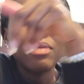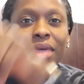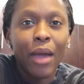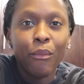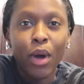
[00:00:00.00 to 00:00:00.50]

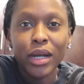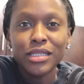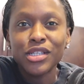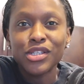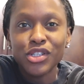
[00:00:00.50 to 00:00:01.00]
that I
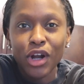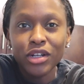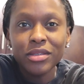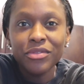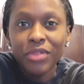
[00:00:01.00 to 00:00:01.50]
wanted to
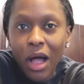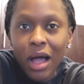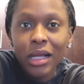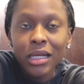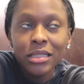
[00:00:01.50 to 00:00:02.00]
start the
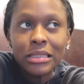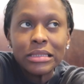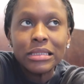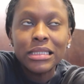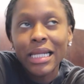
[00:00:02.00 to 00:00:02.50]
vlog
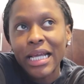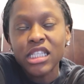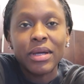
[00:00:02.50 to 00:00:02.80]
today.